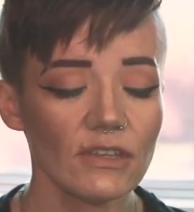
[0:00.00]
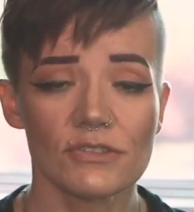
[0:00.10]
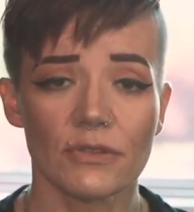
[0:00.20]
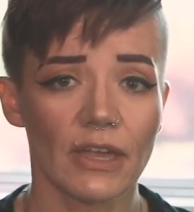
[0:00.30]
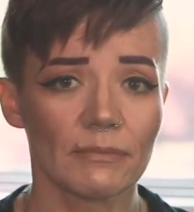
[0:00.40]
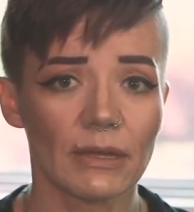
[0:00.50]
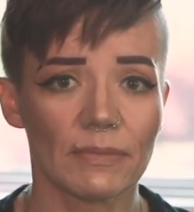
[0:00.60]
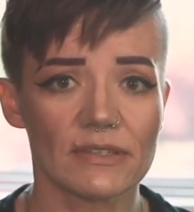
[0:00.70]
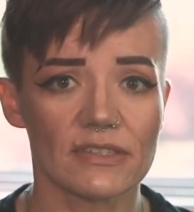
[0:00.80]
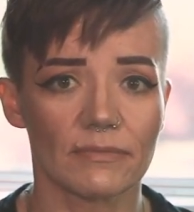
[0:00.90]
So that might
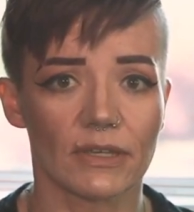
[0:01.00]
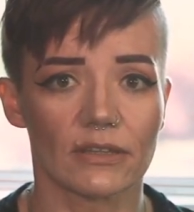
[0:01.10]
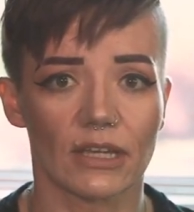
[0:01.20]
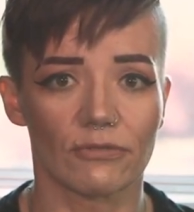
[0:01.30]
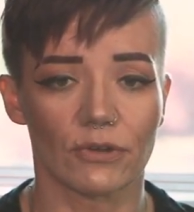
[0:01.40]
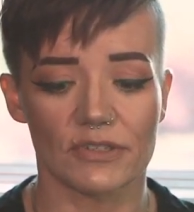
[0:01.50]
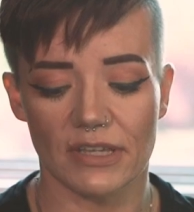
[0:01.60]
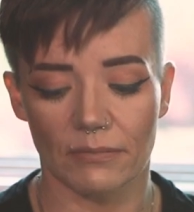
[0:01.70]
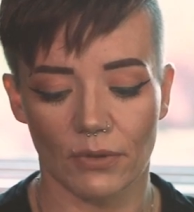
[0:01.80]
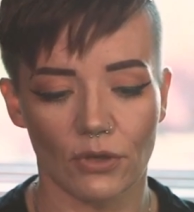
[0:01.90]
be something like, for
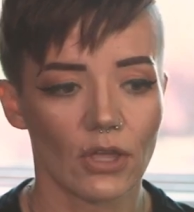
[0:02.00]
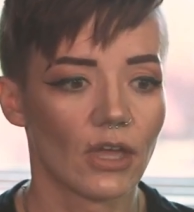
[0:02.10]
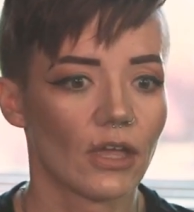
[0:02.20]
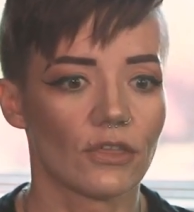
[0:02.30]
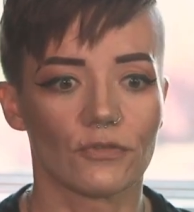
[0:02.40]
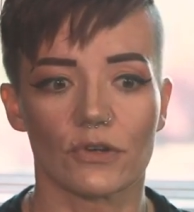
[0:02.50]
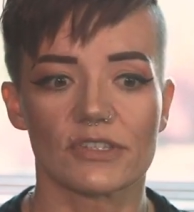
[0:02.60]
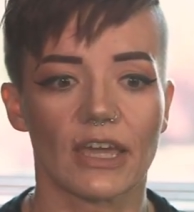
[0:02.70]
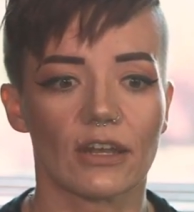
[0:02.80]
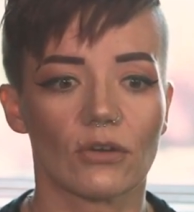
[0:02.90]
example, the first
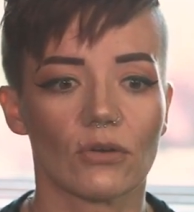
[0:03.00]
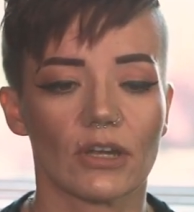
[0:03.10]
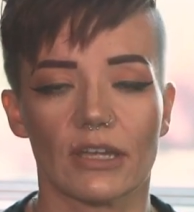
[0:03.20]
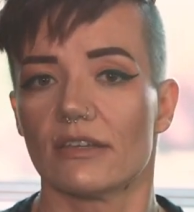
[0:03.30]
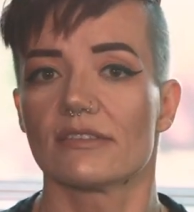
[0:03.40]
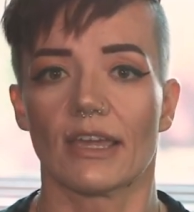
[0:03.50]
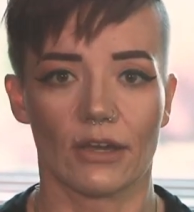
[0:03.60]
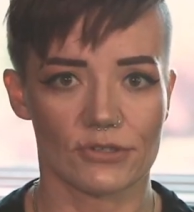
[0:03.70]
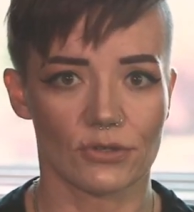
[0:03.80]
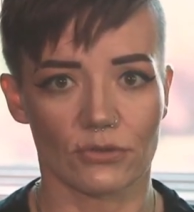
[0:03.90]
category is
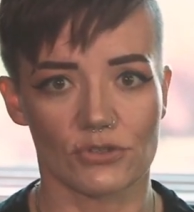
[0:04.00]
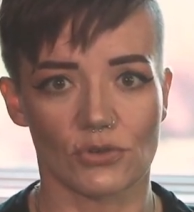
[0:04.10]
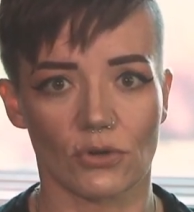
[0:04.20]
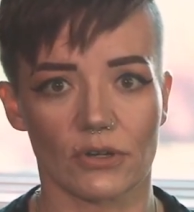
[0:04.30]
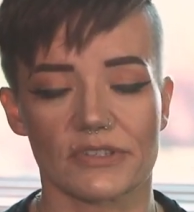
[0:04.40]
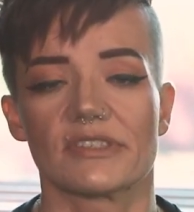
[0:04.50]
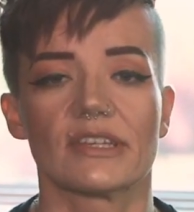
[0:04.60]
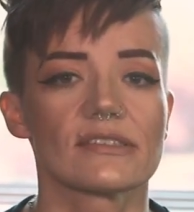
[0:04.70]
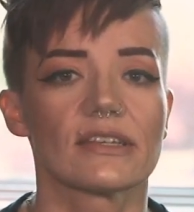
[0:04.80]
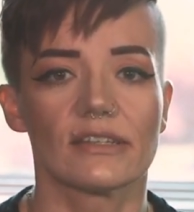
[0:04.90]
household chores,
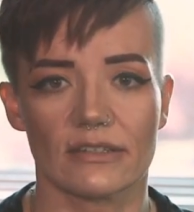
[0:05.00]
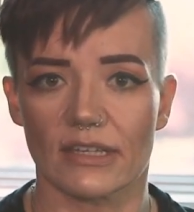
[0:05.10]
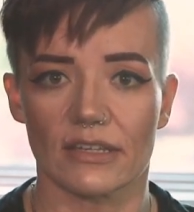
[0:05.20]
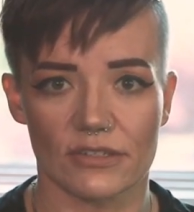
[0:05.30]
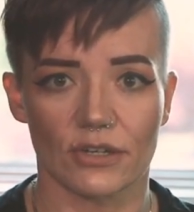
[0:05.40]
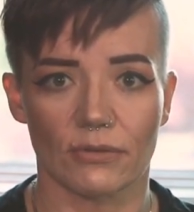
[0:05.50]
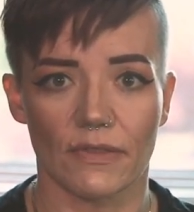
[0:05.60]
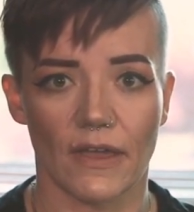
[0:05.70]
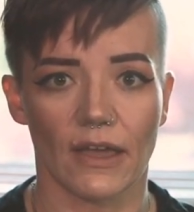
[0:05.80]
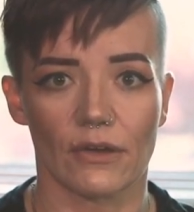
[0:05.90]
things that need to get done around
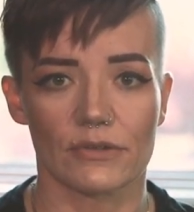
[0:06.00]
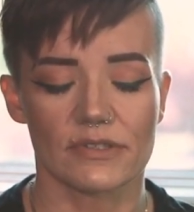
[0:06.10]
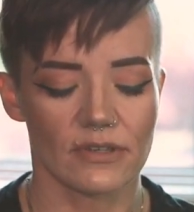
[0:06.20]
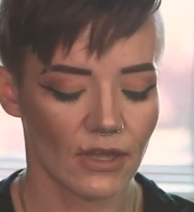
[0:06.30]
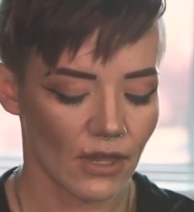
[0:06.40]
the house.